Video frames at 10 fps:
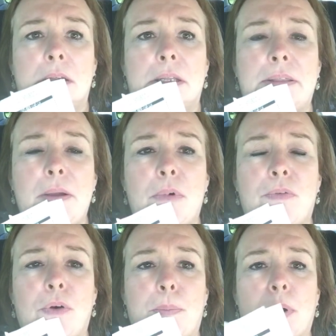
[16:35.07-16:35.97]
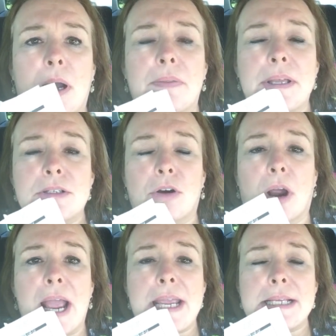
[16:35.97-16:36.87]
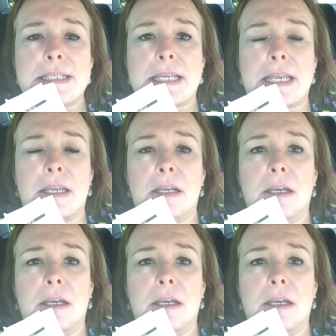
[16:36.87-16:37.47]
That they were full price. That's crazy.